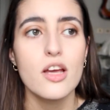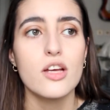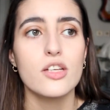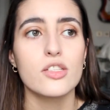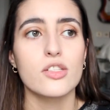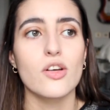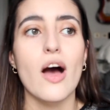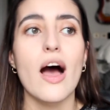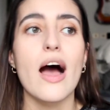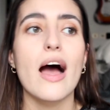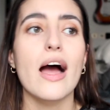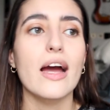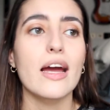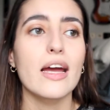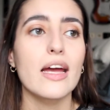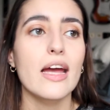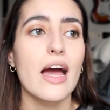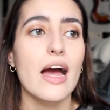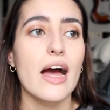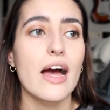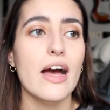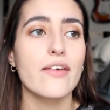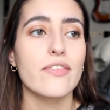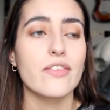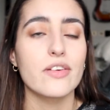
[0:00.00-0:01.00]
So I
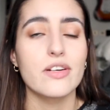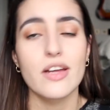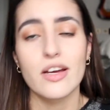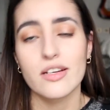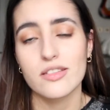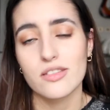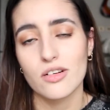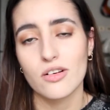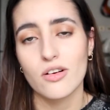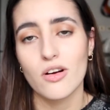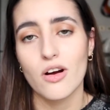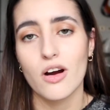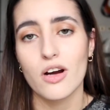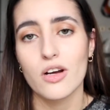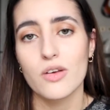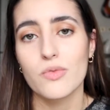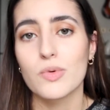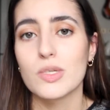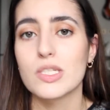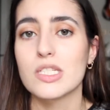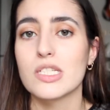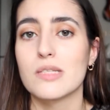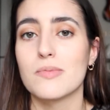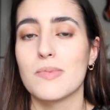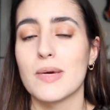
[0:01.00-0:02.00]
have a Nectar card,
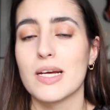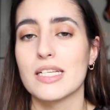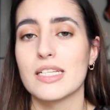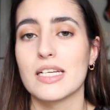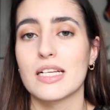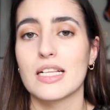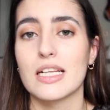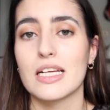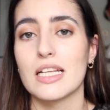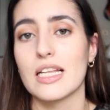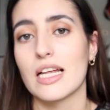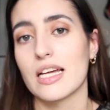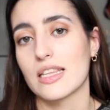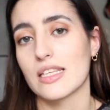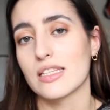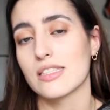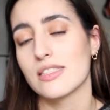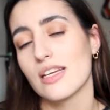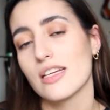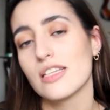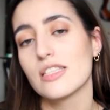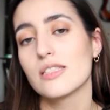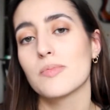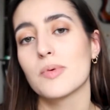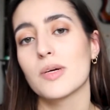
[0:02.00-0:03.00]
which is basically like the
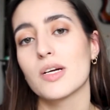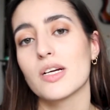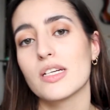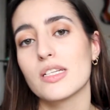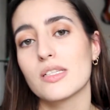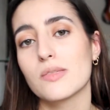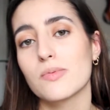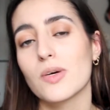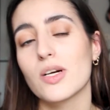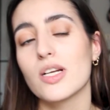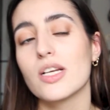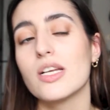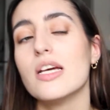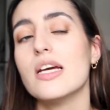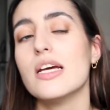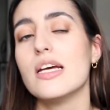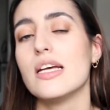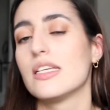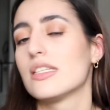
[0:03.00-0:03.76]
Sainsbury's one.